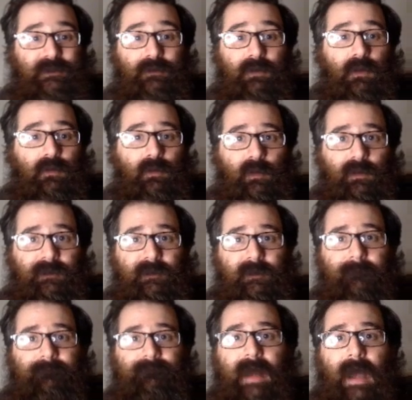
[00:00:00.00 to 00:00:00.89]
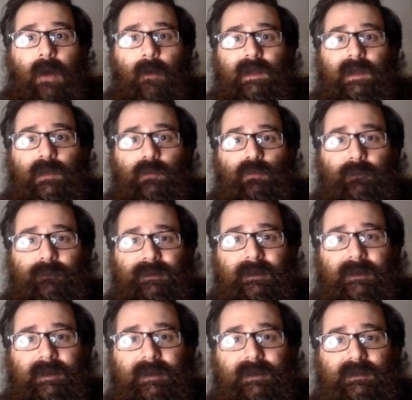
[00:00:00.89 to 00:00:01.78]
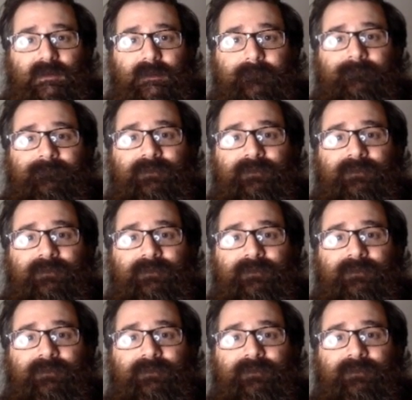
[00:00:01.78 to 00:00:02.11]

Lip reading: going with it. Now I can replace